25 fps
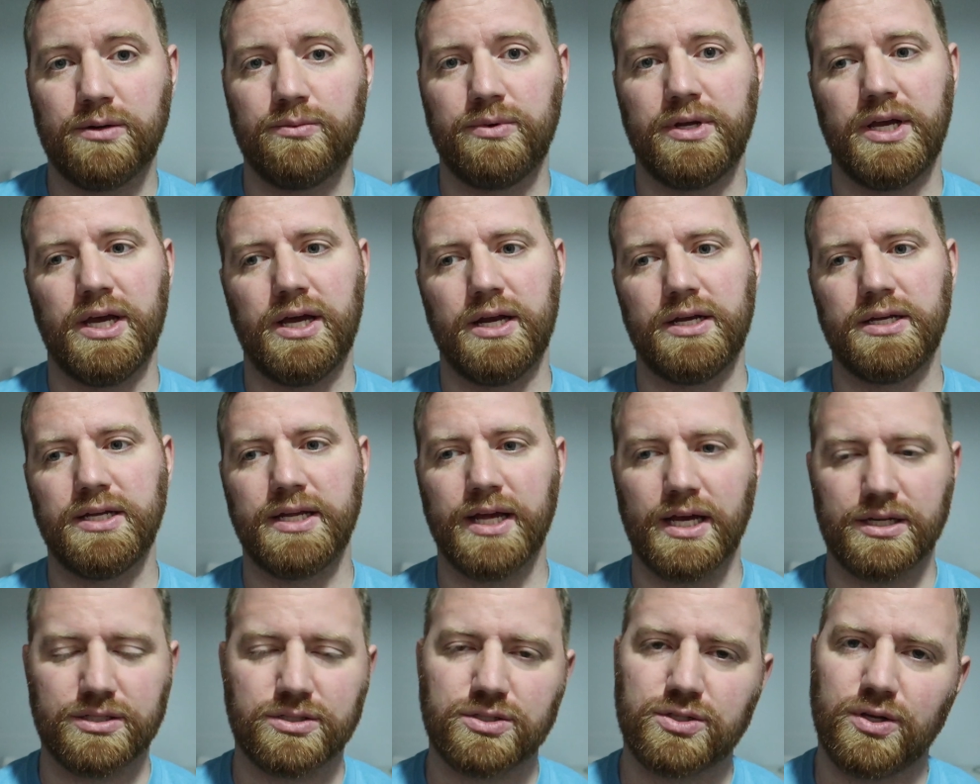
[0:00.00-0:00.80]
and we had
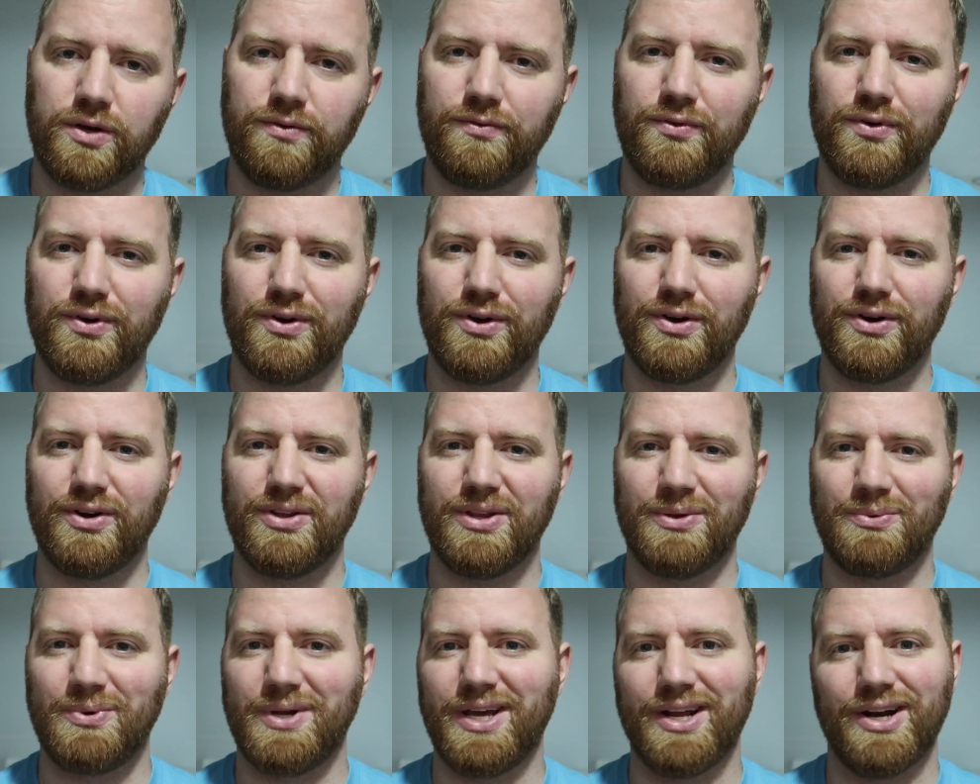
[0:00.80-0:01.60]
guests over,
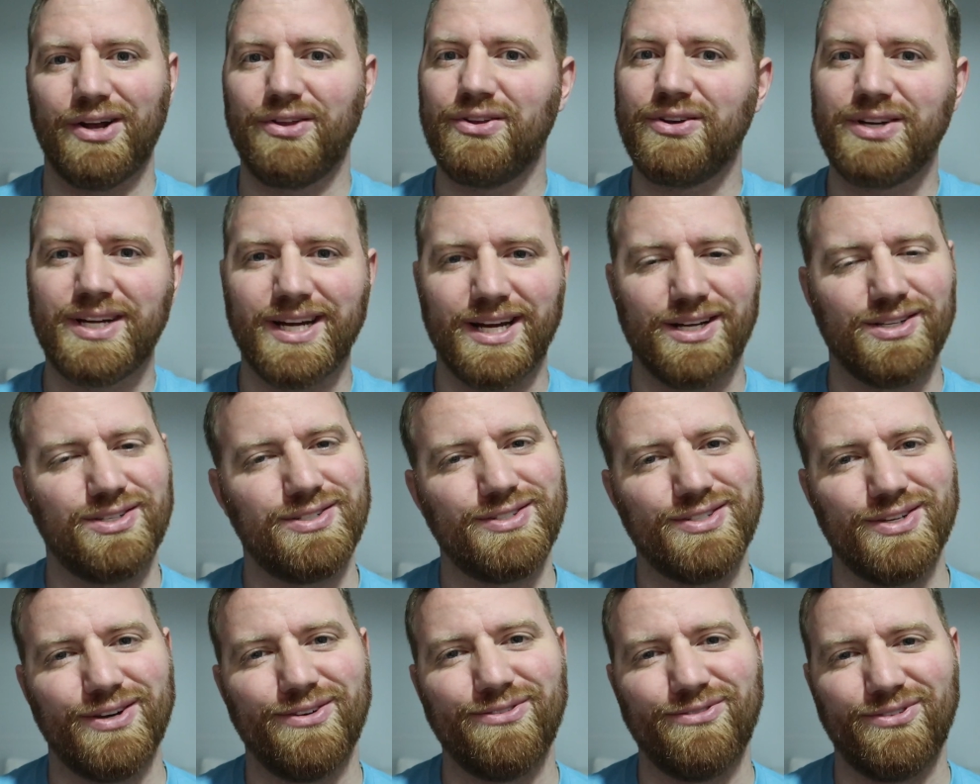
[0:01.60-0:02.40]
and then we had other
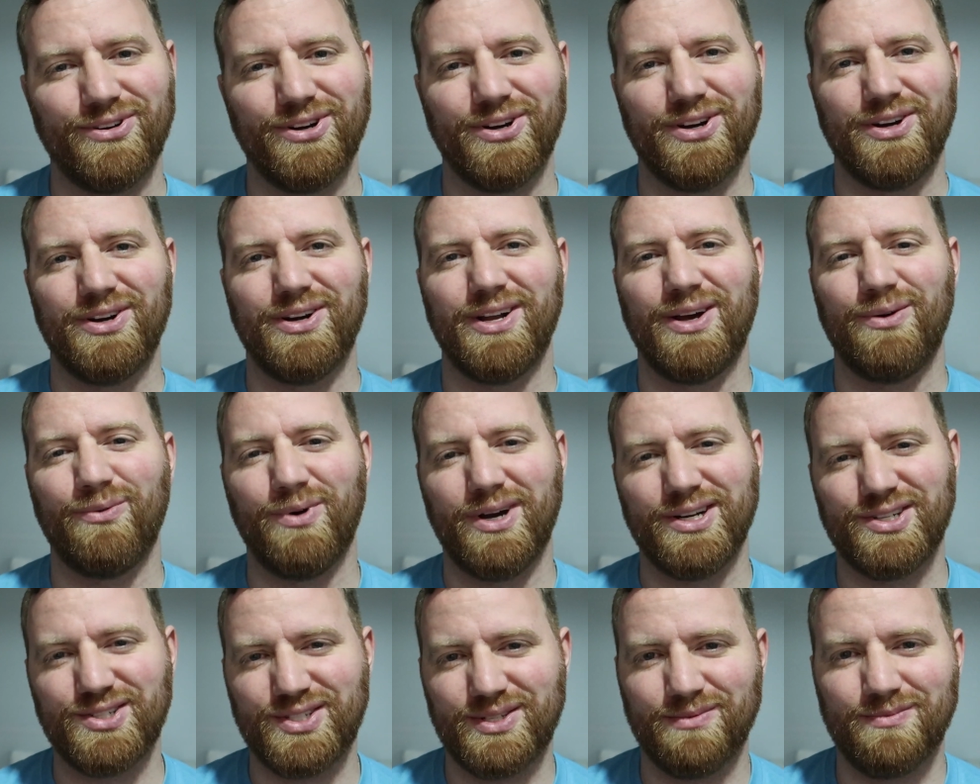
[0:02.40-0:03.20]
guests over, and I
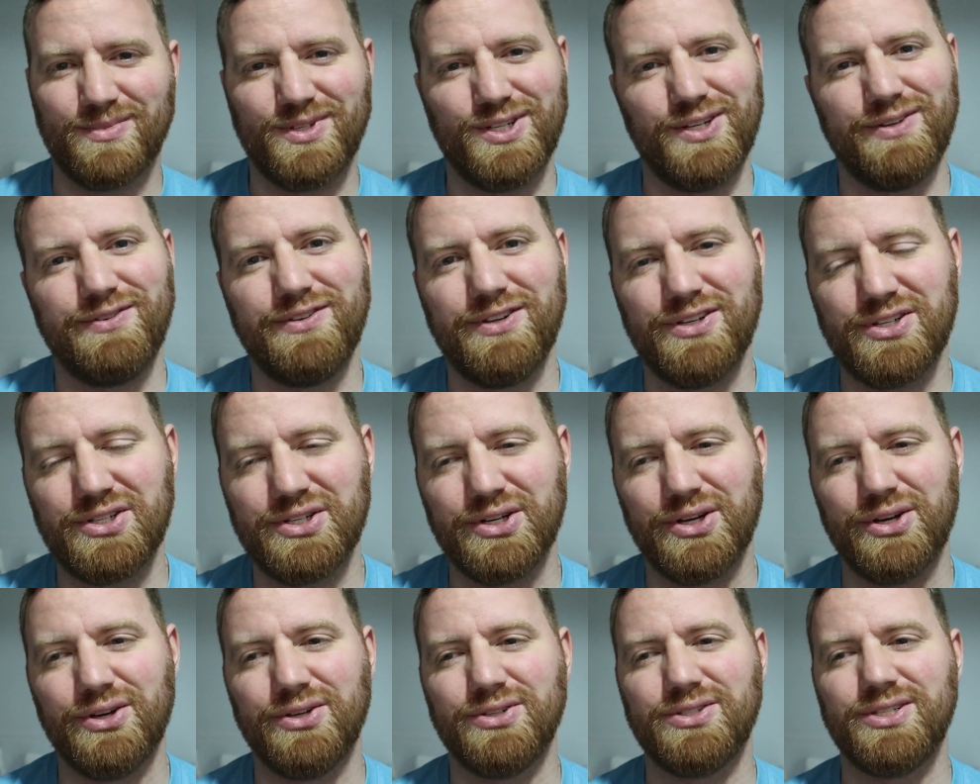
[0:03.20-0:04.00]
watched some TV
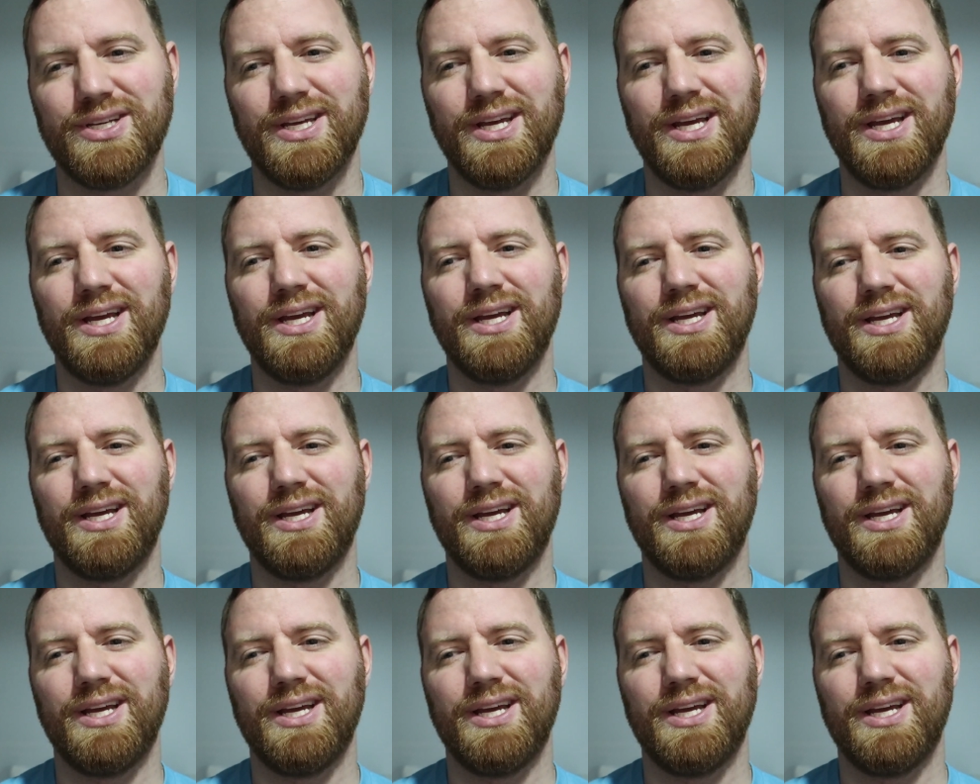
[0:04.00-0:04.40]
shows.